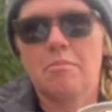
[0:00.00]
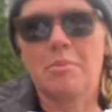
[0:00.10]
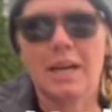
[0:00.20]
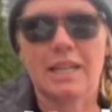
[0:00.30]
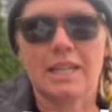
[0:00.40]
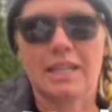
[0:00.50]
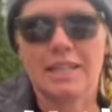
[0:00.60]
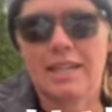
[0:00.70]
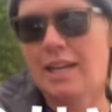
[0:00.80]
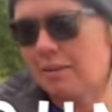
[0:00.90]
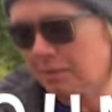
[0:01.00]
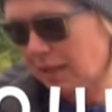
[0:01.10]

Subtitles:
But I'm